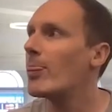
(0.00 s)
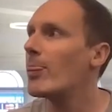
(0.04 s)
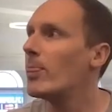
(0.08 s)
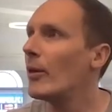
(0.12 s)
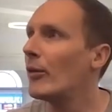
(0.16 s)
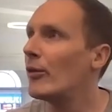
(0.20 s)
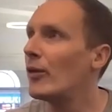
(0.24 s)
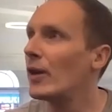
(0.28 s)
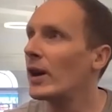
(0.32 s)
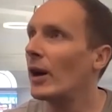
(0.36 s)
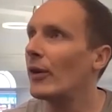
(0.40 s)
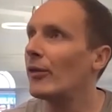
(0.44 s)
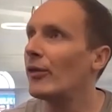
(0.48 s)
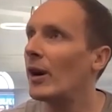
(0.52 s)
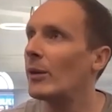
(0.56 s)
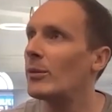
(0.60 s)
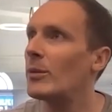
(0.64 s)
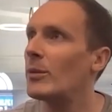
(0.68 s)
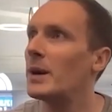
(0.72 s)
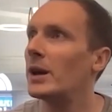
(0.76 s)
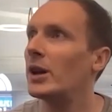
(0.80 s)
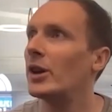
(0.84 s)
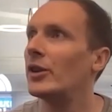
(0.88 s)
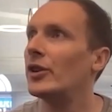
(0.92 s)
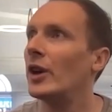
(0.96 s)
The thing I found
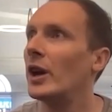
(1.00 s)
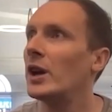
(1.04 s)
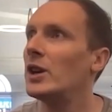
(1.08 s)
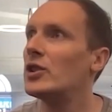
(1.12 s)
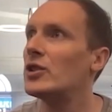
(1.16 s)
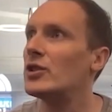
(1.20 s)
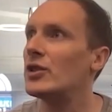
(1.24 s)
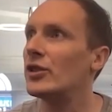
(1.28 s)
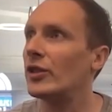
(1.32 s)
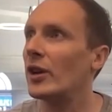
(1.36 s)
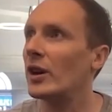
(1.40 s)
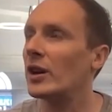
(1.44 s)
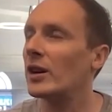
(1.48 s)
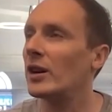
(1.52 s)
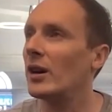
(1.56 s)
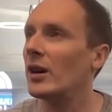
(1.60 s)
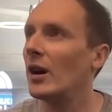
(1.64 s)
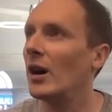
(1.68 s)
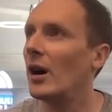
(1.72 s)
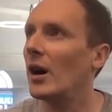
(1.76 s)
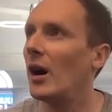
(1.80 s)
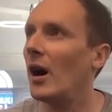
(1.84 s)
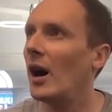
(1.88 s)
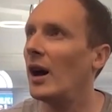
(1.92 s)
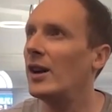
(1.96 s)
with meditation is I
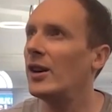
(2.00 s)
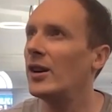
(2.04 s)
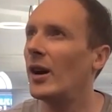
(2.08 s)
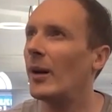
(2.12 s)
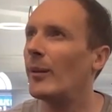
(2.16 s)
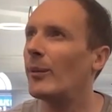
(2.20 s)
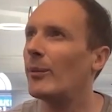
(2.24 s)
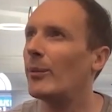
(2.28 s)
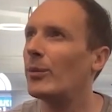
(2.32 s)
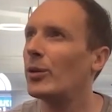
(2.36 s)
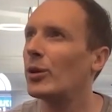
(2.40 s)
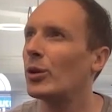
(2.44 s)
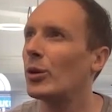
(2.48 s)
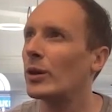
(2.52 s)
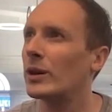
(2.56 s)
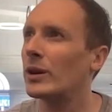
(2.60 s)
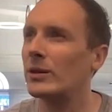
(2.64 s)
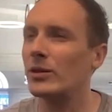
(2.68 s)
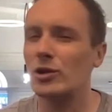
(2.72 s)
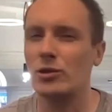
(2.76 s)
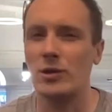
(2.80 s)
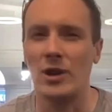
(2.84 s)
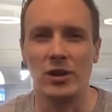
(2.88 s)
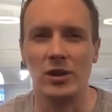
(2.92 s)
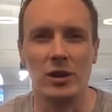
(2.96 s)
I end up sort
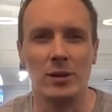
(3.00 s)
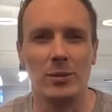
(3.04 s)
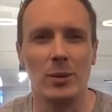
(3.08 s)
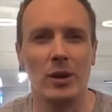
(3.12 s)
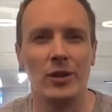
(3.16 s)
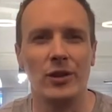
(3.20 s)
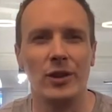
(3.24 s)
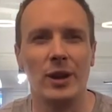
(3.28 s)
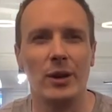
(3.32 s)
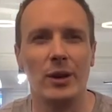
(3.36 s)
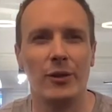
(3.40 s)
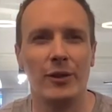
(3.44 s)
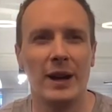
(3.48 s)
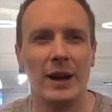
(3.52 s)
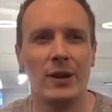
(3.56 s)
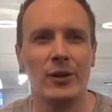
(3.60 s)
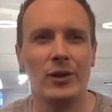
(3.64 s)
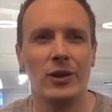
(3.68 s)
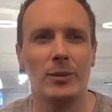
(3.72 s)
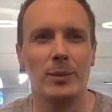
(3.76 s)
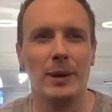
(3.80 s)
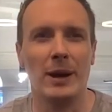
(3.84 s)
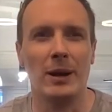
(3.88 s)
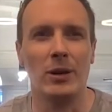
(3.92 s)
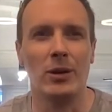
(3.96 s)
of stressing myself
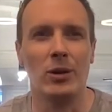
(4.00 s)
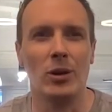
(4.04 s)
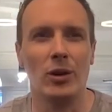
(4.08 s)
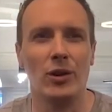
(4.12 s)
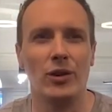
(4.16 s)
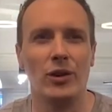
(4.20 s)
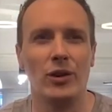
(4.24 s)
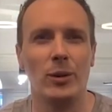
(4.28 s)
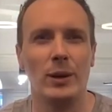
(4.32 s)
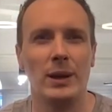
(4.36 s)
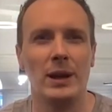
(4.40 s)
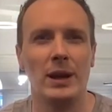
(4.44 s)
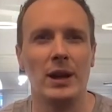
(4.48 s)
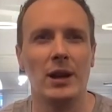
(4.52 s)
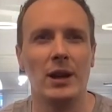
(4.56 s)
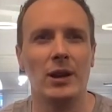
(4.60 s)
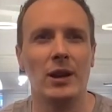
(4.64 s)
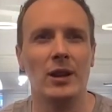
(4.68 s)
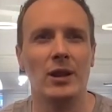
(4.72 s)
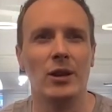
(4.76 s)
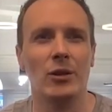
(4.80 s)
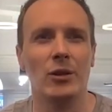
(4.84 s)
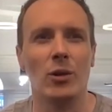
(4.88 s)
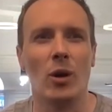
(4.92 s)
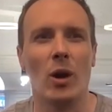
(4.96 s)
out about not doing it
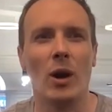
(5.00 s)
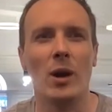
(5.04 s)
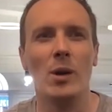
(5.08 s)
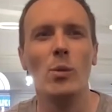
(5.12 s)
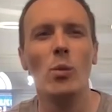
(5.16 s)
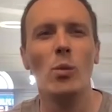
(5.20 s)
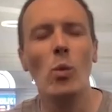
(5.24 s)
in the right